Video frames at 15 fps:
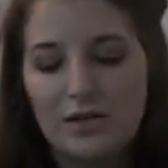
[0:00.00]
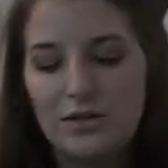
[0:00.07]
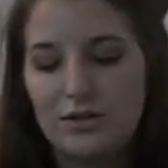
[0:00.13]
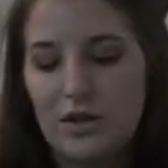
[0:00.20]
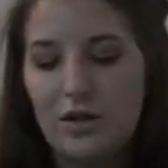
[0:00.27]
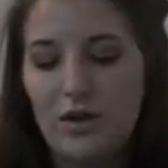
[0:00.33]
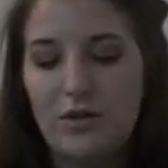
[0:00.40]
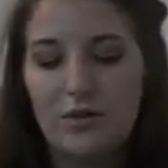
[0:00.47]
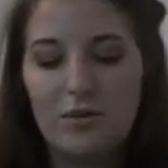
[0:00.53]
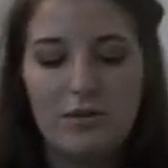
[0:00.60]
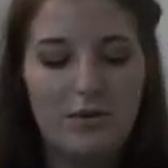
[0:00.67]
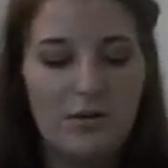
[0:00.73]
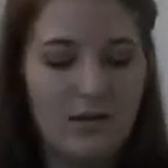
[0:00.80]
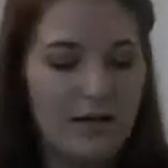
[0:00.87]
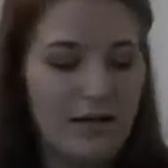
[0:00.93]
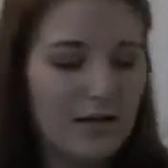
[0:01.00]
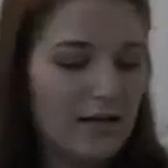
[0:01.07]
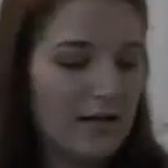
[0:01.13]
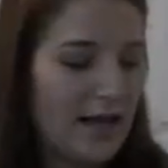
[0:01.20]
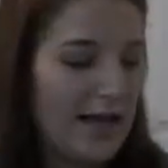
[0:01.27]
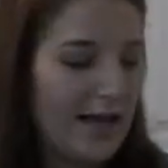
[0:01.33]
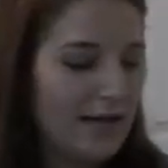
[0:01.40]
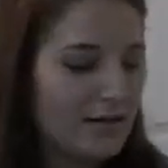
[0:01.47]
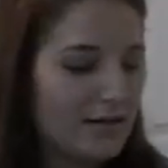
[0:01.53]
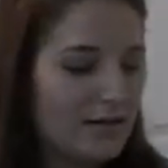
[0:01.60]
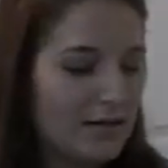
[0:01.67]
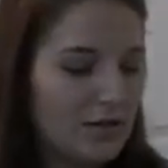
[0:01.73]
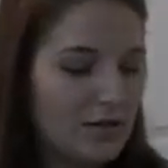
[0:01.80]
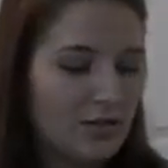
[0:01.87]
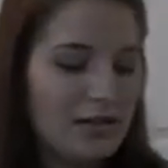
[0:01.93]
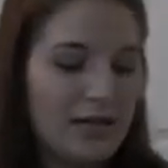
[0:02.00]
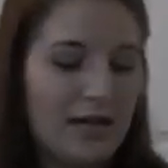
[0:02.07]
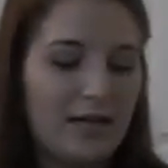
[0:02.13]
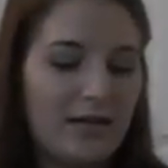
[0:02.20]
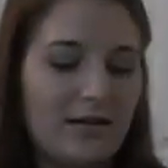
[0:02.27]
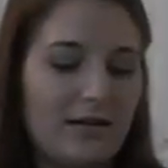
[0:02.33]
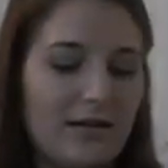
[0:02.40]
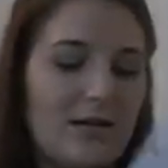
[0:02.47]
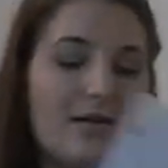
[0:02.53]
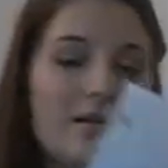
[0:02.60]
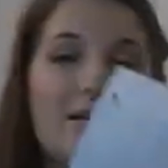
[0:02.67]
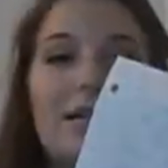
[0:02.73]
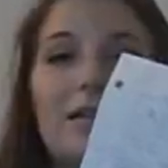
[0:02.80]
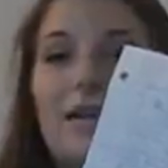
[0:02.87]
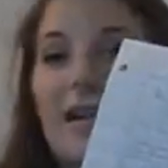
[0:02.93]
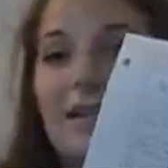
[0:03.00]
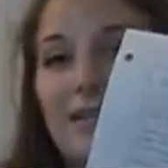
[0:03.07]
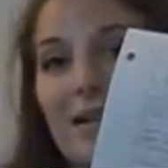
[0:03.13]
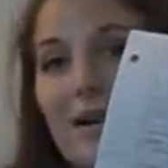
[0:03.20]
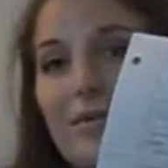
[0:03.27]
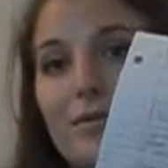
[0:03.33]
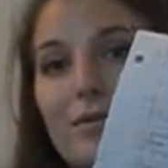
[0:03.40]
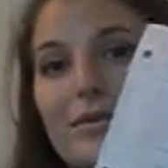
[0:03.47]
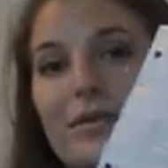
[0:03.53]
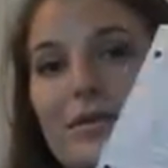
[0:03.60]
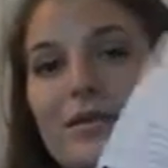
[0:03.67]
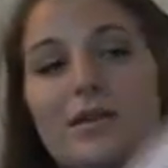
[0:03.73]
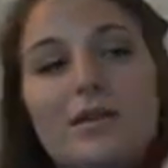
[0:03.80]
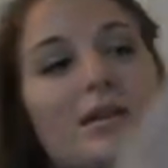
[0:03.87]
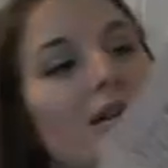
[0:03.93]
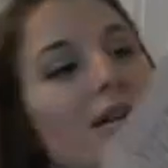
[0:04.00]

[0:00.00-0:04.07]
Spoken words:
So in class, you take class notes,